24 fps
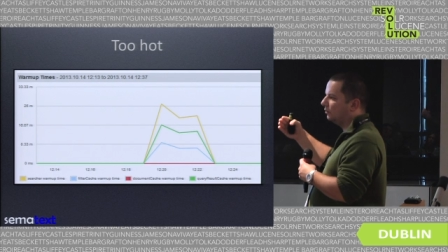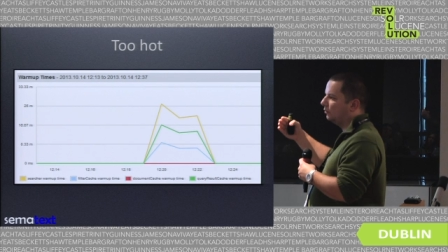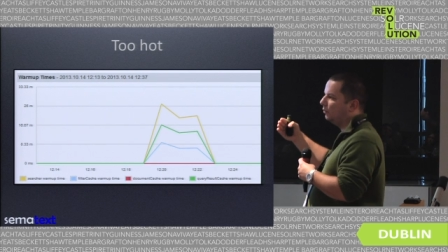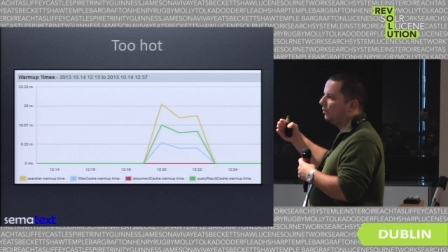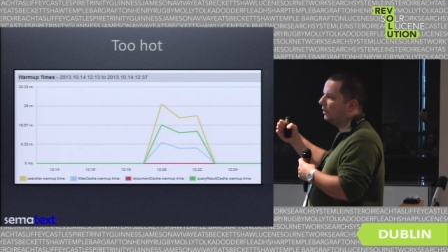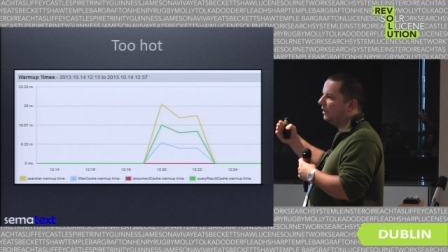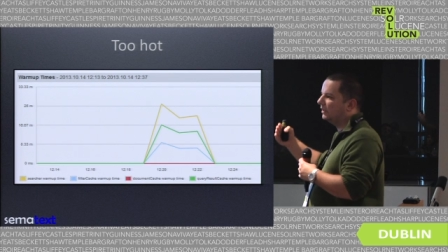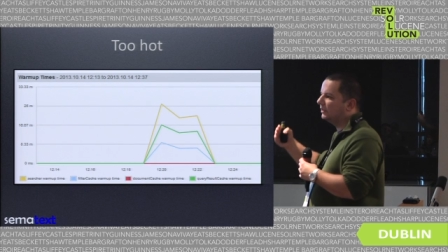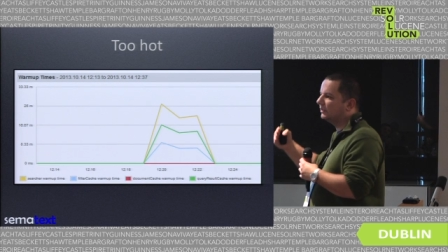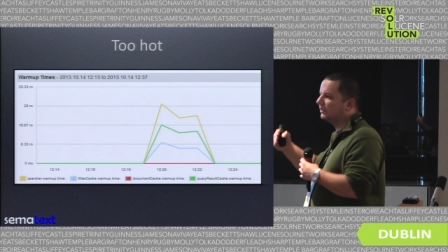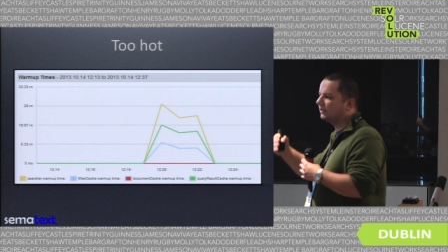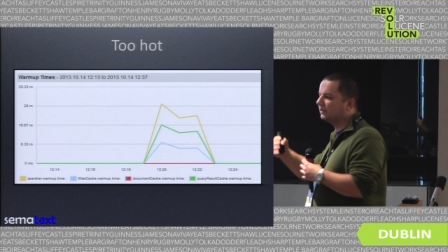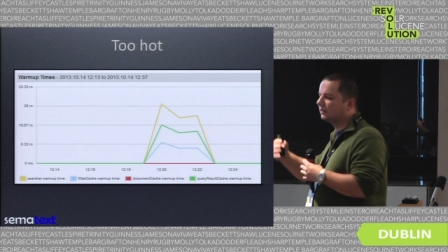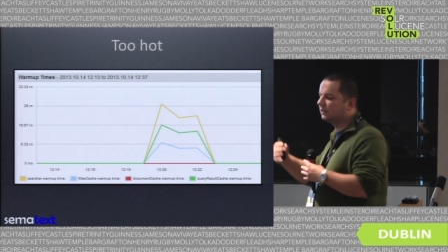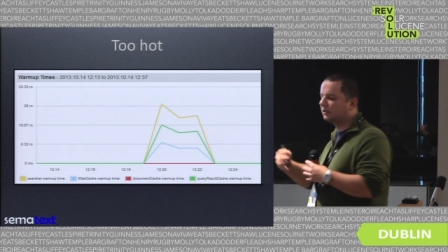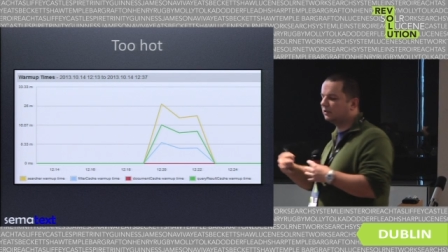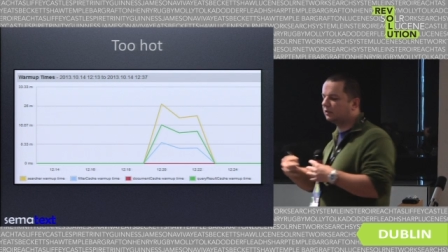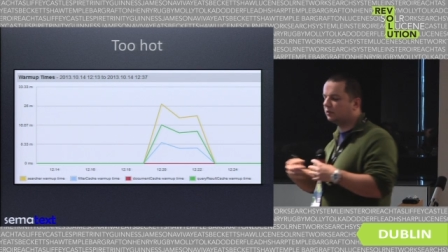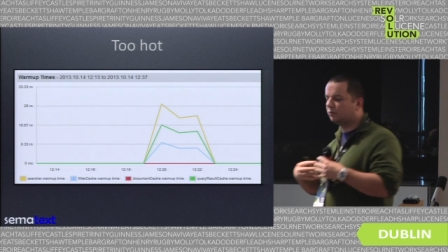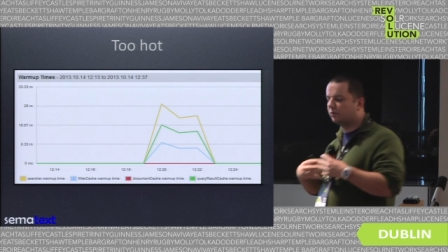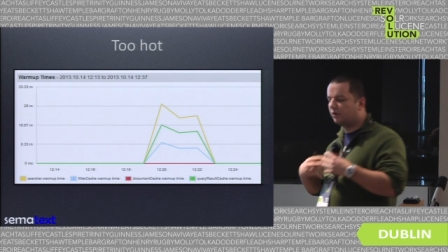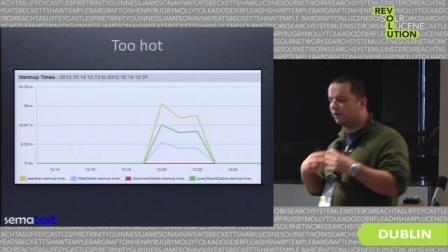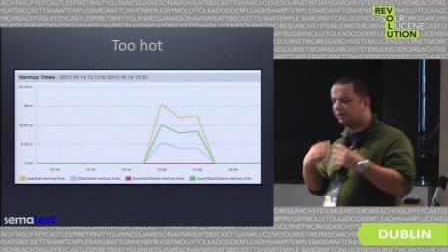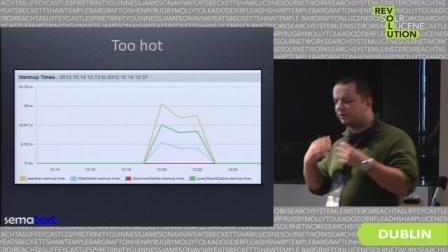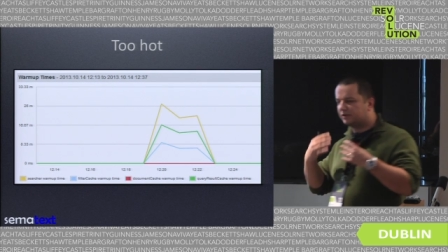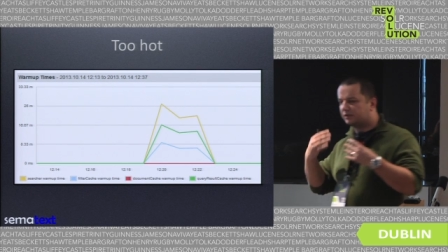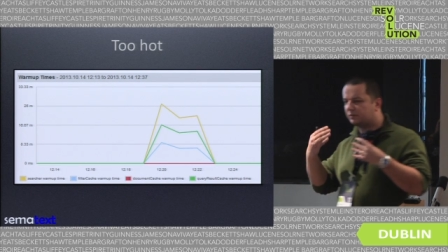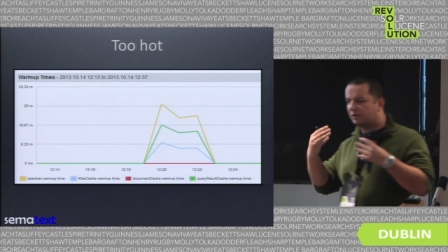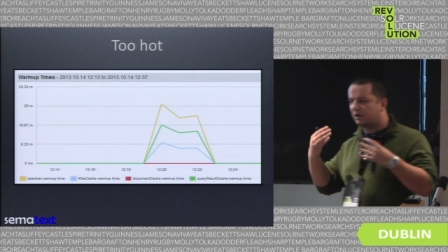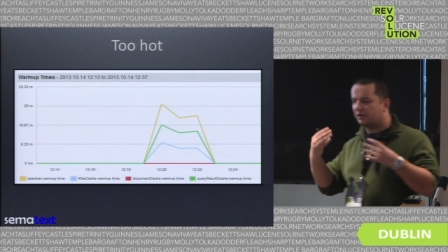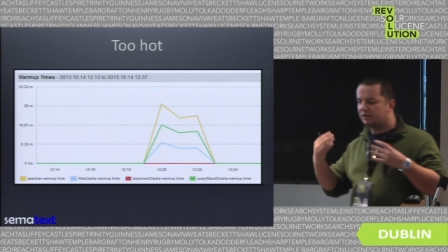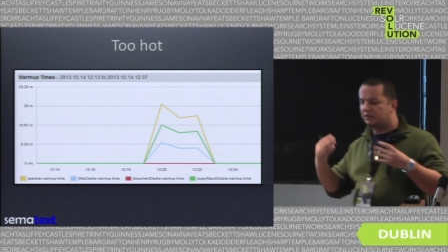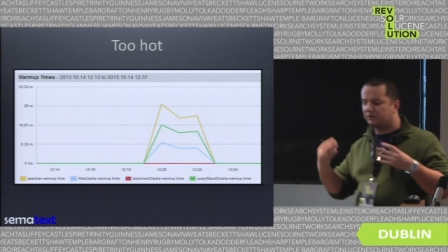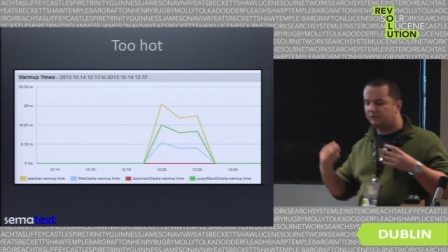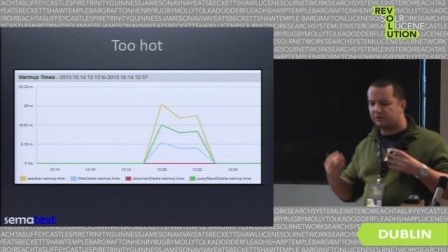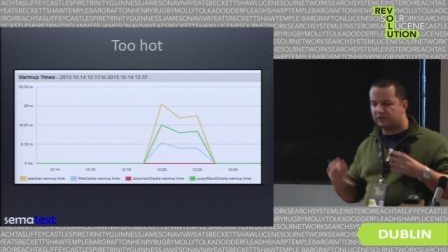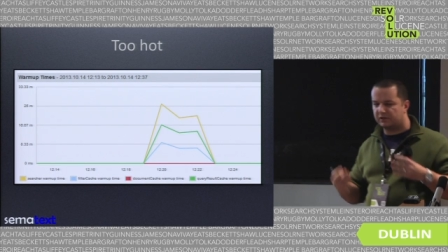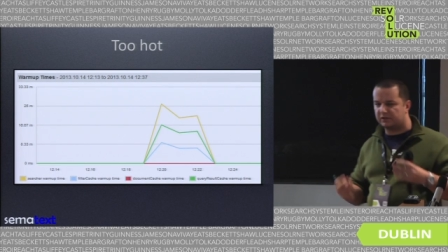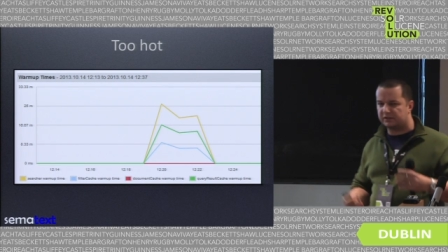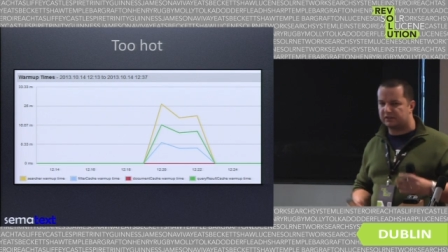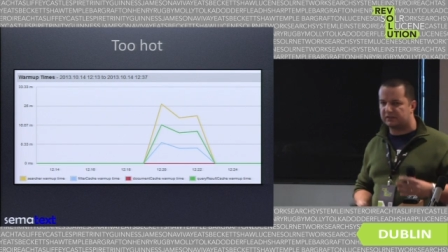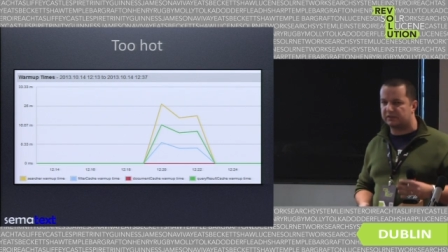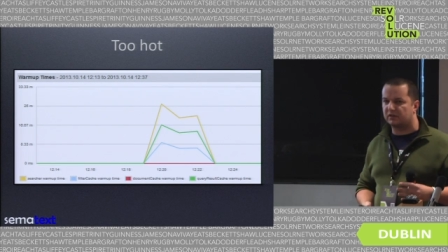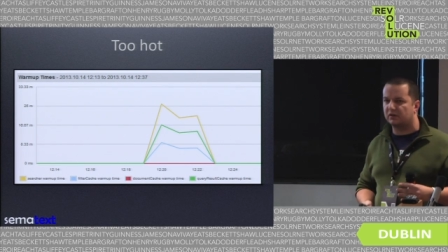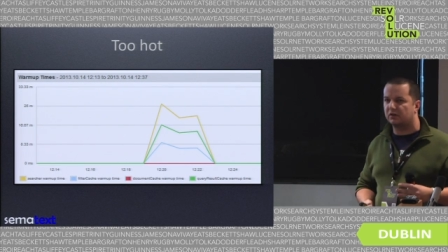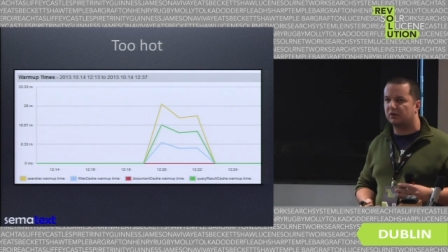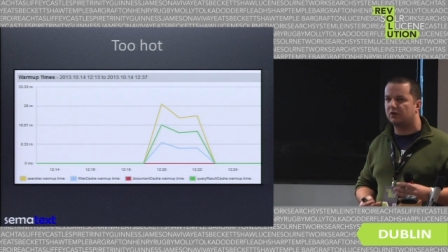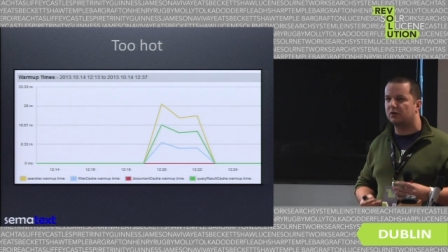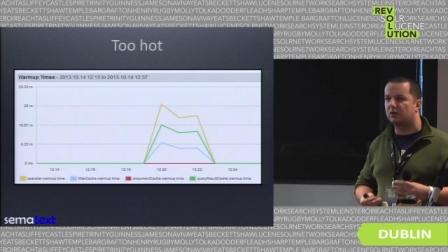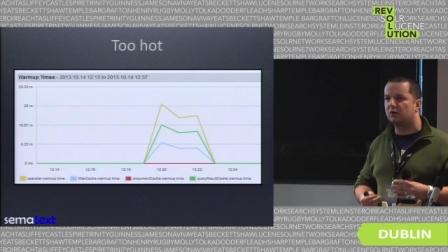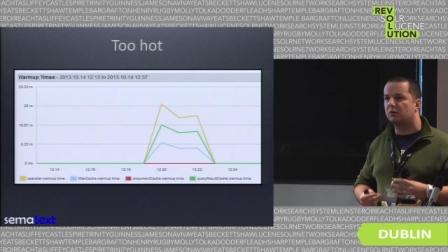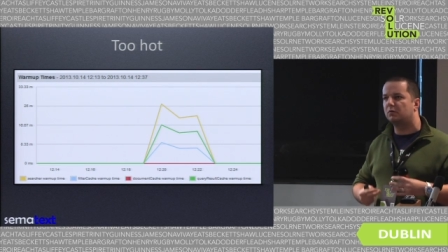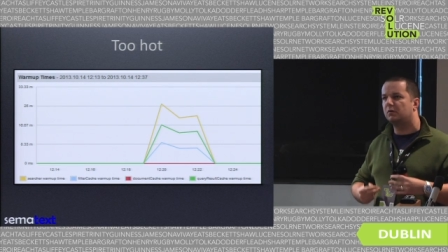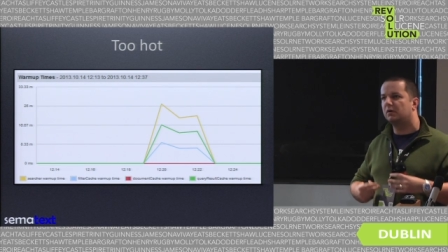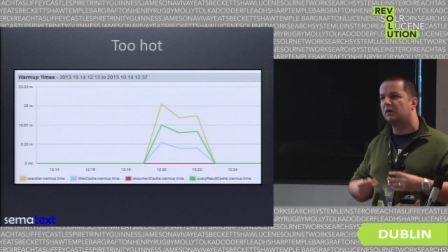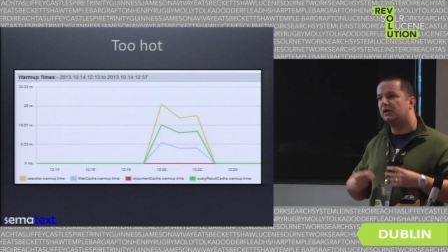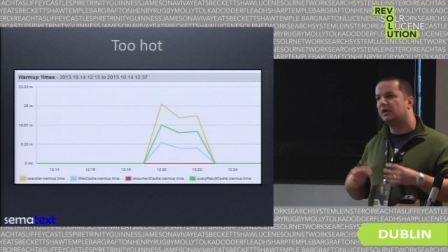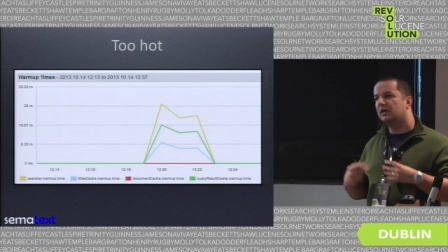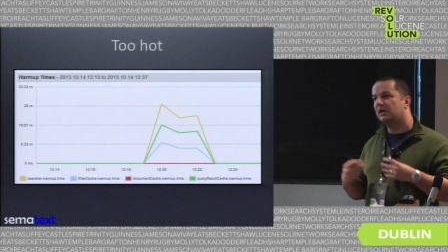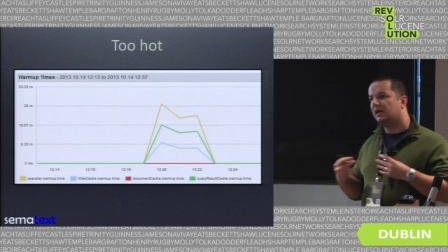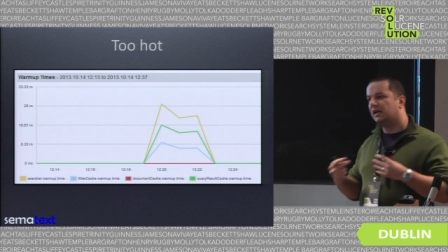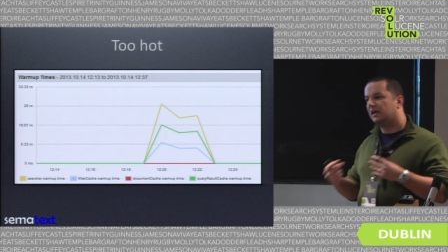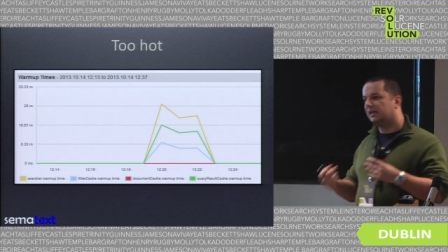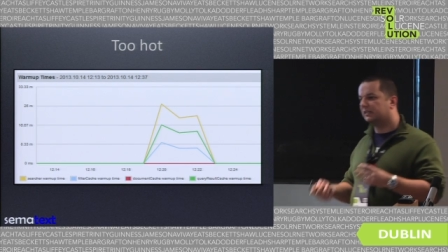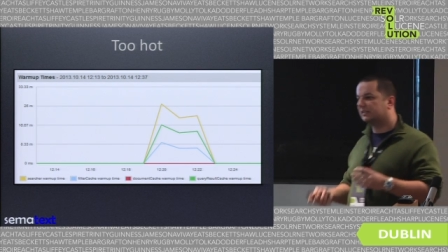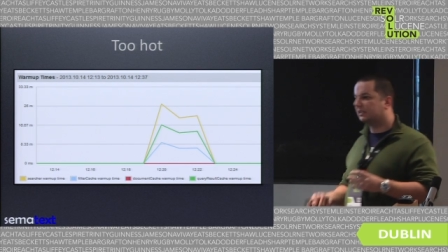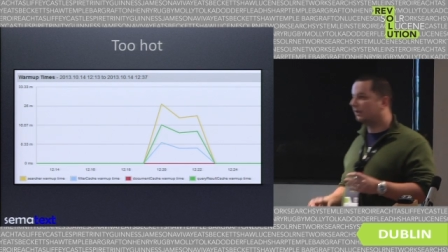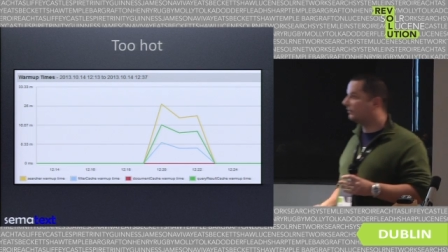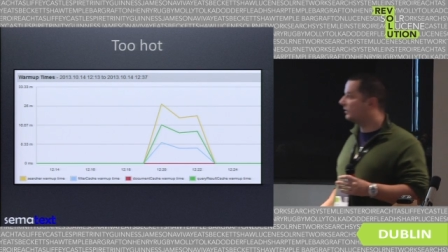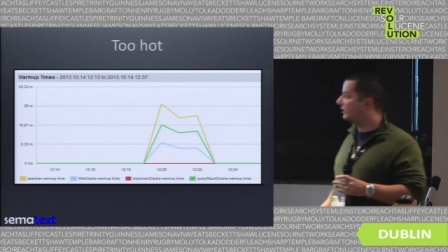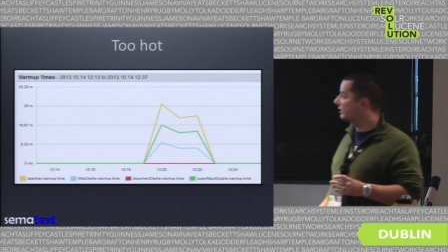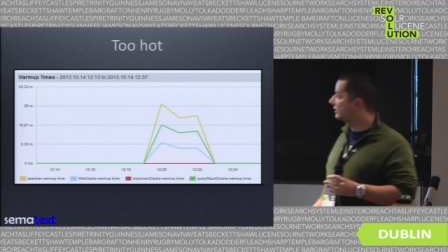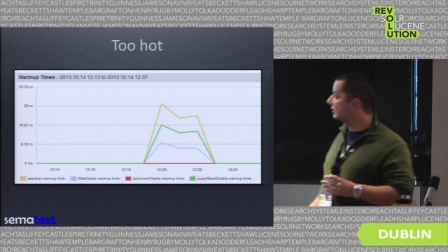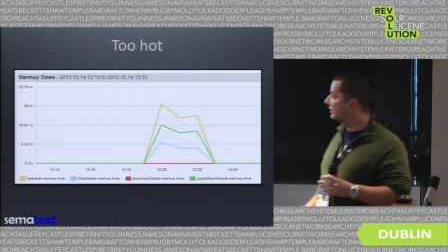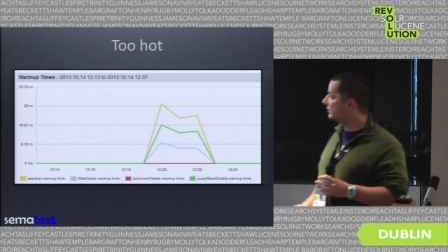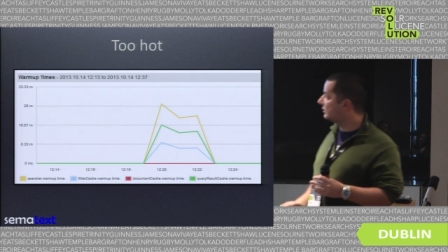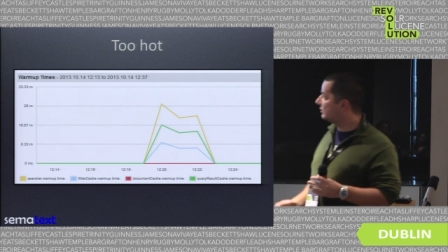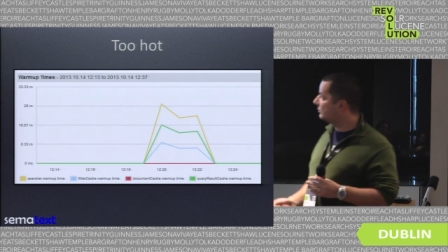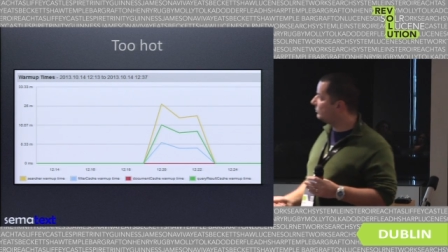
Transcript: with queries running very slow and stuff like that.